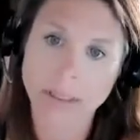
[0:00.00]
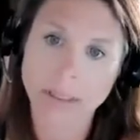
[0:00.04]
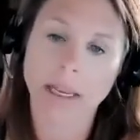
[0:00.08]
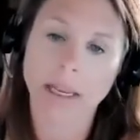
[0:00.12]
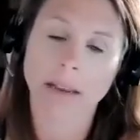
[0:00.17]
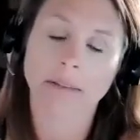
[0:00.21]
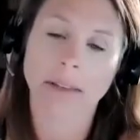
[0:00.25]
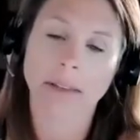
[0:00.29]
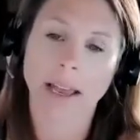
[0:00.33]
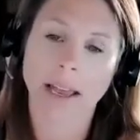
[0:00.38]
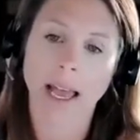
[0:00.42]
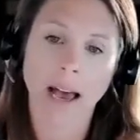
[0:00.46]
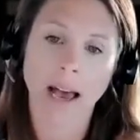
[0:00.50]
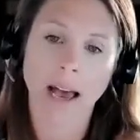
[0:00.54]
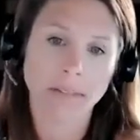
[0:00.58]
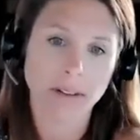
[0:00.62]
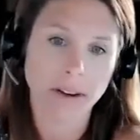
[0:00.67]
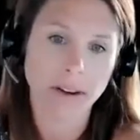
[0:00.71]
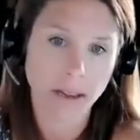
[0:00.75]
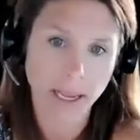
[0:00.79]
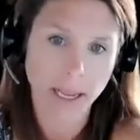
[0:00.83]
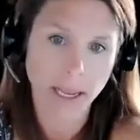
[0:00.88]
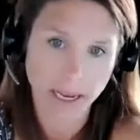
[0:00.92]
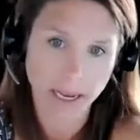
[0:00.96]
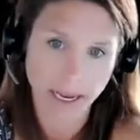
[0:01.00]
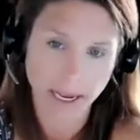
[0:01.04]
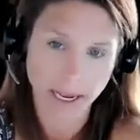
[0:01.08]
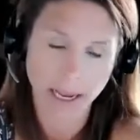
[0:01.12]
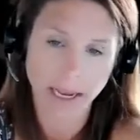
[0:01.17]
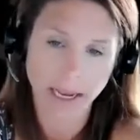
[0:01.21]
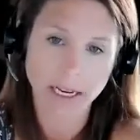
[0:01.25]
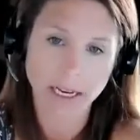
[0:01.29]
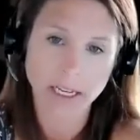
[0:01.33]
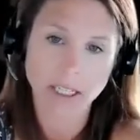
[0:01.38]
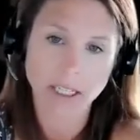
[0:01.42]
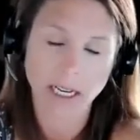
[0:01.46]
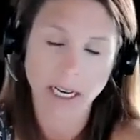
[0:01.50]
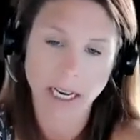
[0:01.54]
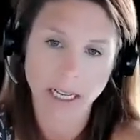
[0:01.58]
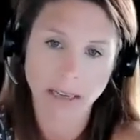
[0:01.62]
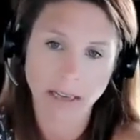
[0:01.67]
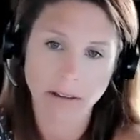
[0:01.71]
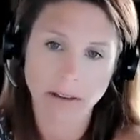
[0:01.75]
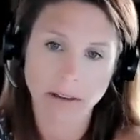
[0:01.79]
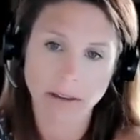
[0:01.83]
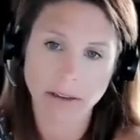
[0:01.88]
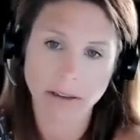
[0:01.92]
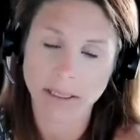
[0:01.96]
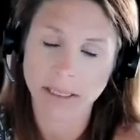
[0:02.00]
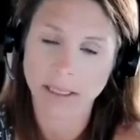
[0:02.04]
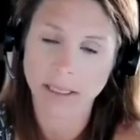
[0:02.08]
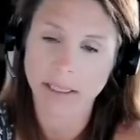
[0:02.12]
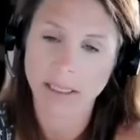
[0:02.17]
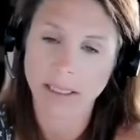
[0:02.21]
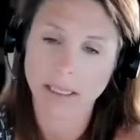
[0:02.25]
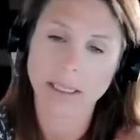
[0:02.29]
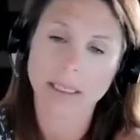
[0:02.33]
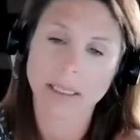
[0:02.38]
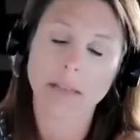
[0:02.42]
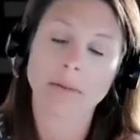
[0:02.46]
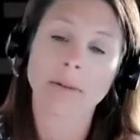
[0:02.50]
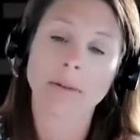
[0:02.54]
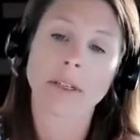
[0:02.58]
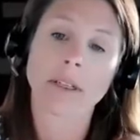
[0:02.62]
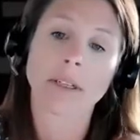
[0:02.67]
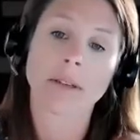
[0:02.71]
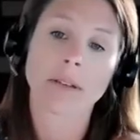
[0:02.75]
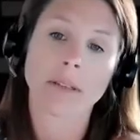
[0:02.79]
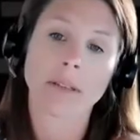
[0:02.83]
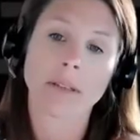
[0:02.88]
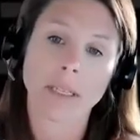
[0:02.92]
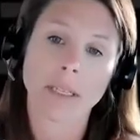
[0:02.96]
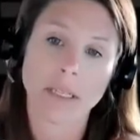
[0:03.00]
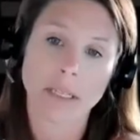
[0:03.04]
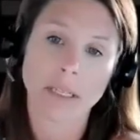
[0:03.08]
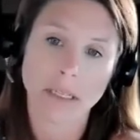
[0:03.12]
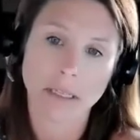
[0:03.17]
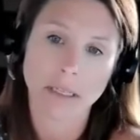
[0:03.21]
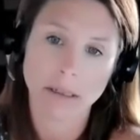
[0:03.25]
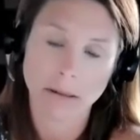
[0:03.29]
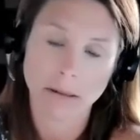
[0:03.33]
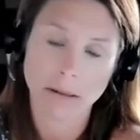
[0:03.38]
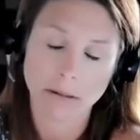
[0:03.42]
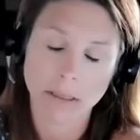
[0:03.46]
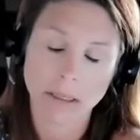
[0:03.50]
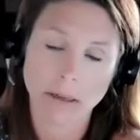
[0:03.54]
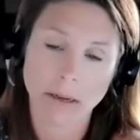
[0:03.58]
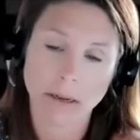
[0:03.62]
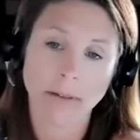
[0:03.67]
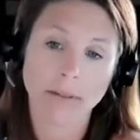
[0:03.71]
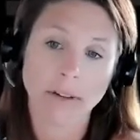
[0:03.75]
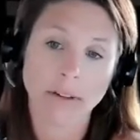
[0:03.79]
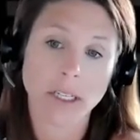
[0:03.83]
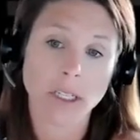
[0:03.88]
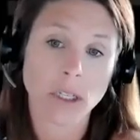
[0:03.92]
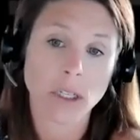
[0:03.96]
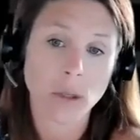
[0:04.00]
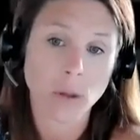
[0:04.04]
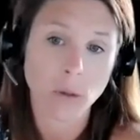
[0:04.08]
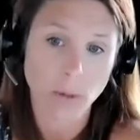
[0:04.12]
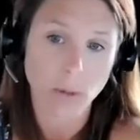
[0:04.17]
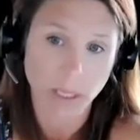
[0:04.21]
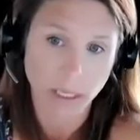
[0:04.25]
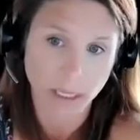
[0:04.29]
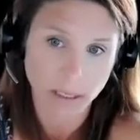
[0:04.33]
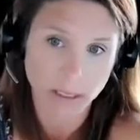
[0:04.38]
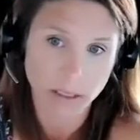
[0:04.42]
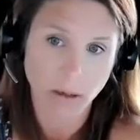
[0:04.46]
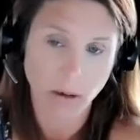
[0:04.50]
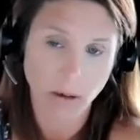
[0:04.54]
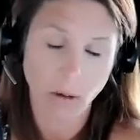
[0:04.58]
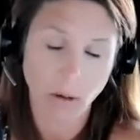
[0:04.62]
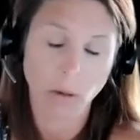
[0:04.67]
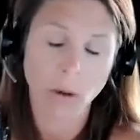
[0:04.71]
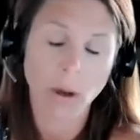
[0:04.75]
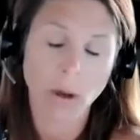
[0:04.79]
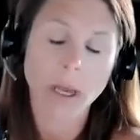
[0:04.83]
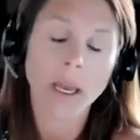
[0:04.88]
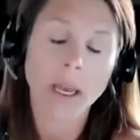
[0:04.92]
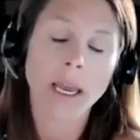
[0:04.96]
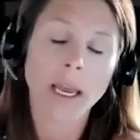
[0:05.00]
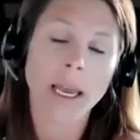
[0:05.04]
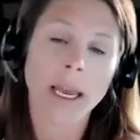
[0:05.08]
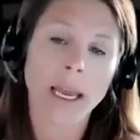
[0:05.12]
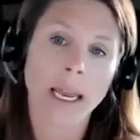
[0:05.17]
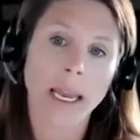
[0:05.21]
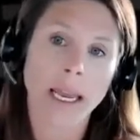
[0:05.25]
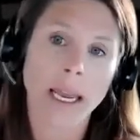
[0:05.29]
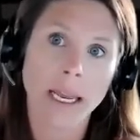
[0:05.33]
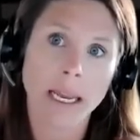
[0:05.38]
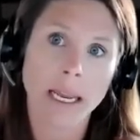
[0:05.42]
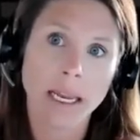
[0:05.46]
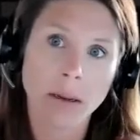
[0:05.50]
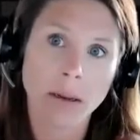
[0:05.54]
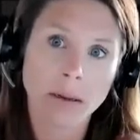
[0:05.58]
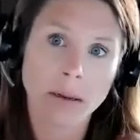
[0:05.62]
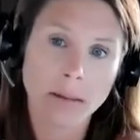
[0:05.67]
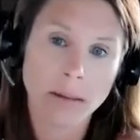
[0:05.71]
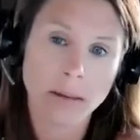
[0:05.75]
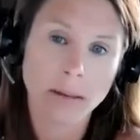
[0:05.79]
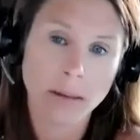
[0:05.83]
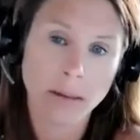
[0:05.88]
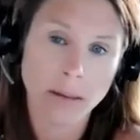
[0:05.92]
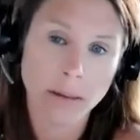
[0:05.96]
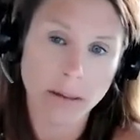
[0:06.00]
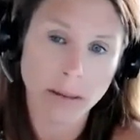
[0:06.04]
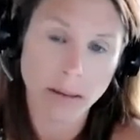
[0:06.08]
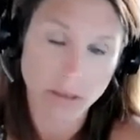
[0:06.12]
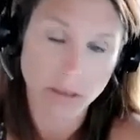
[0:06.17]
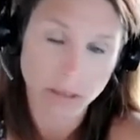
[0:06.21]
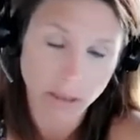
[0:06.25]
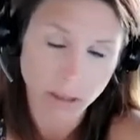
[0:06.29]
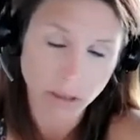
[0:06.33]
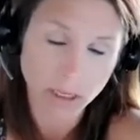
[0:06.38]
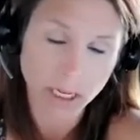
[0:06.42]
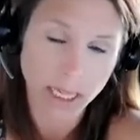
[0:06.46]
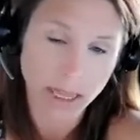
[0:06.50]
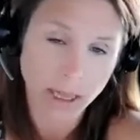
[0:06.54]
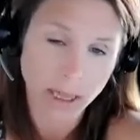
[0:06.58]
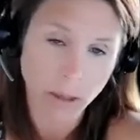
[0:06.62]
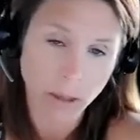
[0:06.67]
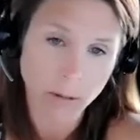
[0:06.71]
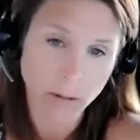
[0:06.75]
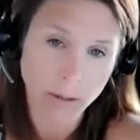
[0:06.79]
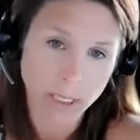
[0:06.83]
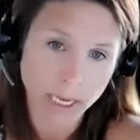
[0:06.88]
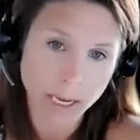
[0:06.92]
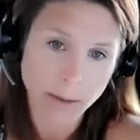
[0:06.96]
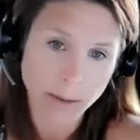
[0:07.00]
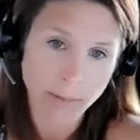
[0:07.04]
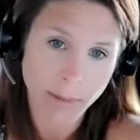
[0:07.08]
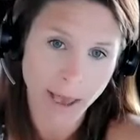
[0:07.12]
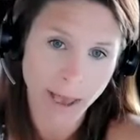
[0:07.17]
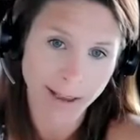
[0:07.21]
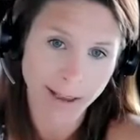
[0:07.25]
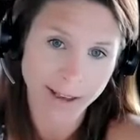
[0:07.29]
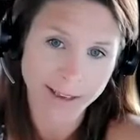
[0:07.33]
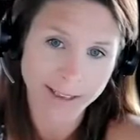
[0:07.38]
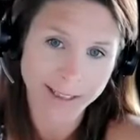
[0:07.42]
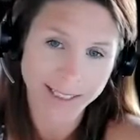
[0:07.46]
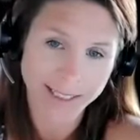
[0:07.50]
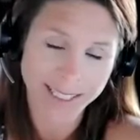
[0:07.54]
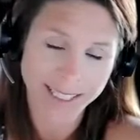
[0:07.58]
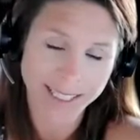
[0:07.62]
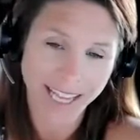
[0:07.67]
If they haven't engaged in any of those listings, they'll reduce it to every 2 weeks. So they'll still get those emails.